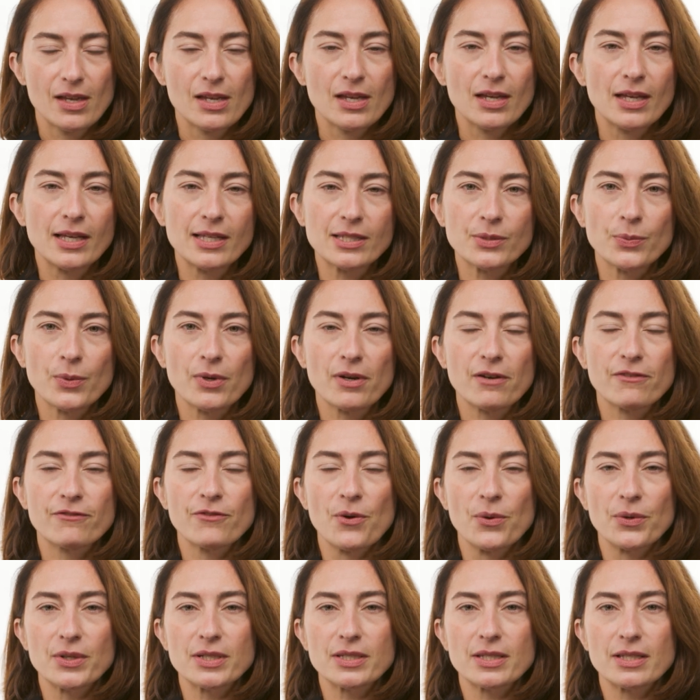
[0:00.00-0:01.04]
His work
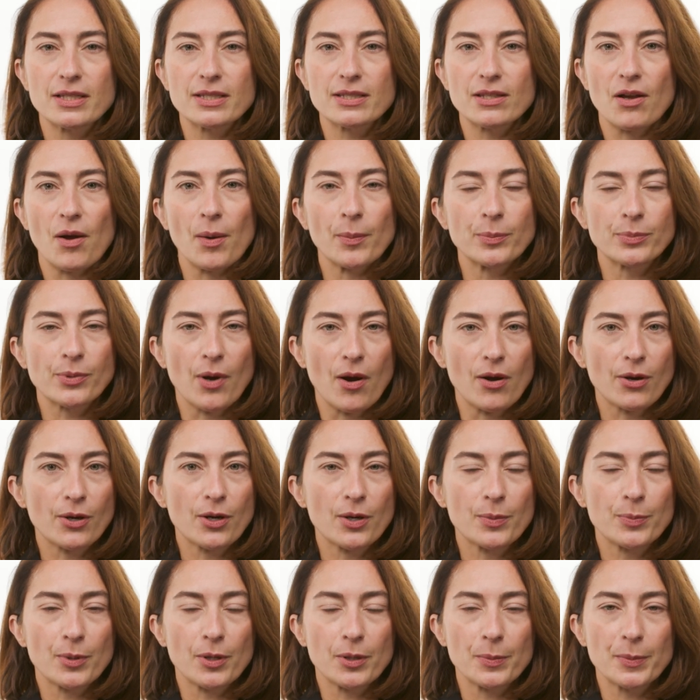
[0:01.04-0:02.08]
focuses on
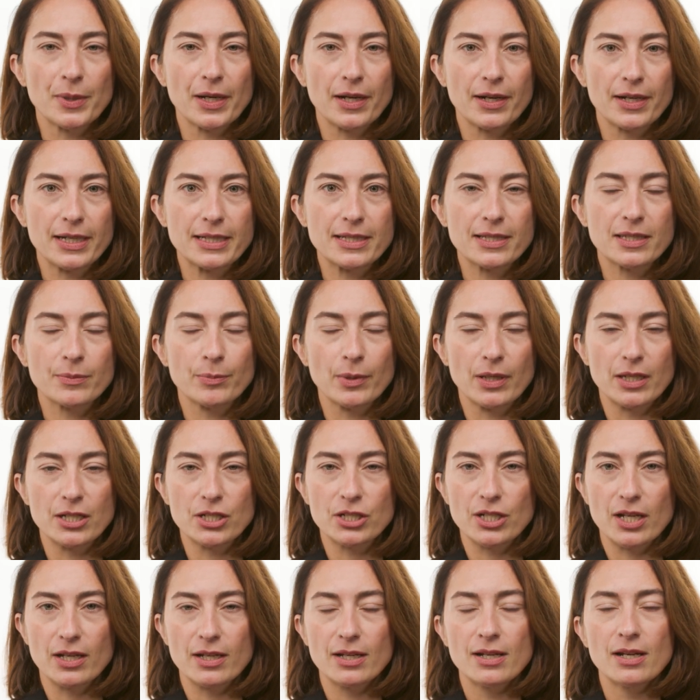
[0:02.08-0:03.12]
bronchopulmonary
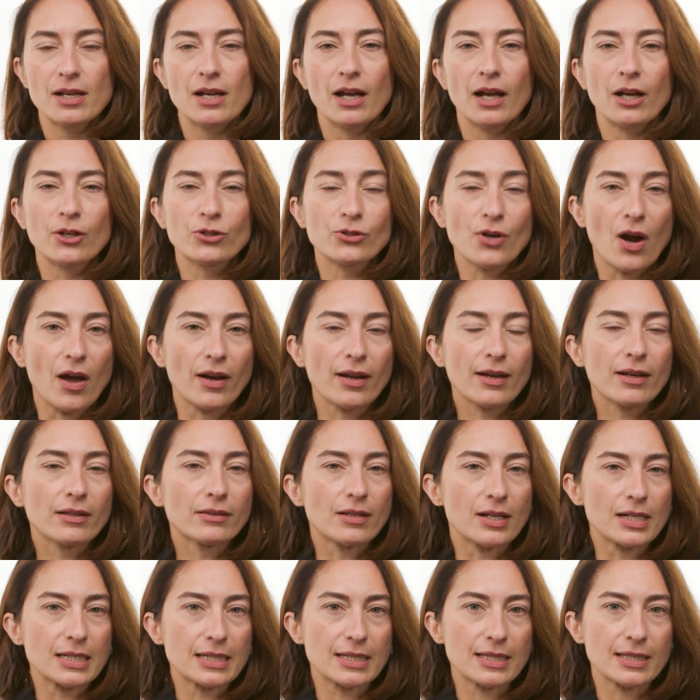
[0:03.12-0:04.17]
dysplasia, a chronic
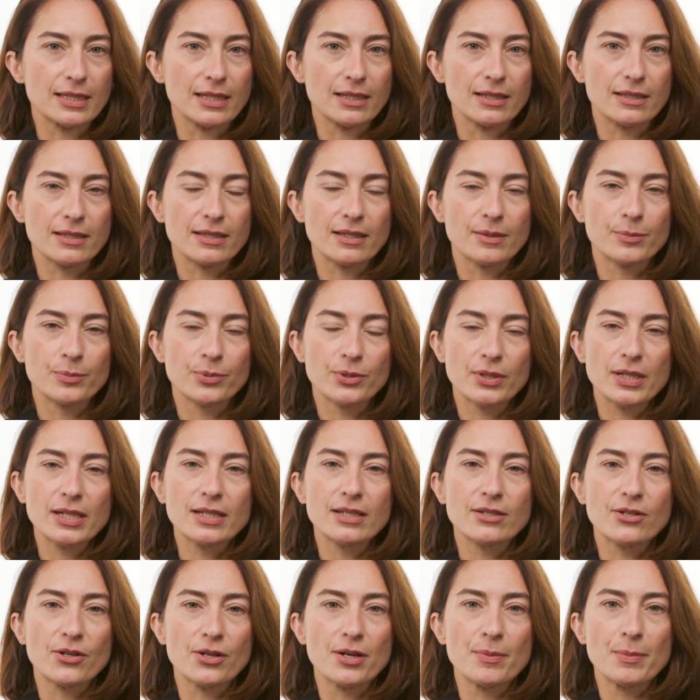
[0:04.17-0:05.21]
lung disease in
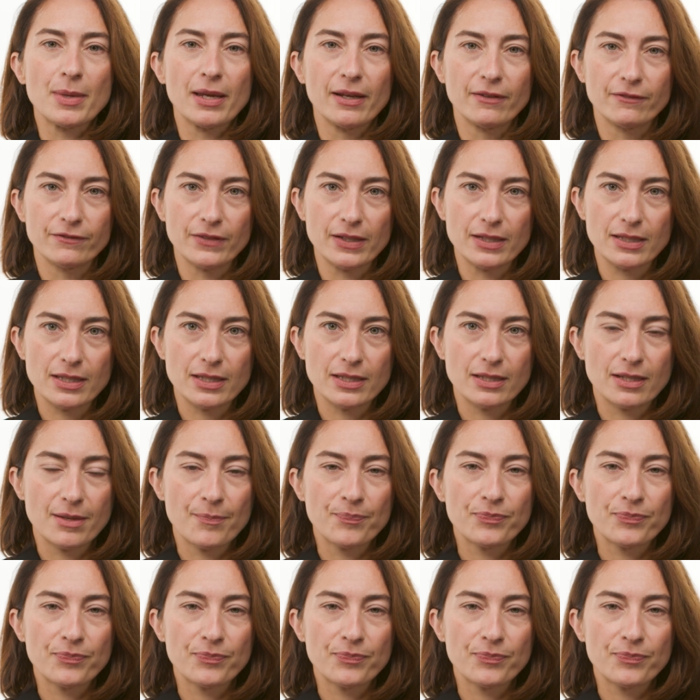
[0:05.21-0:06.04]
preterm infants.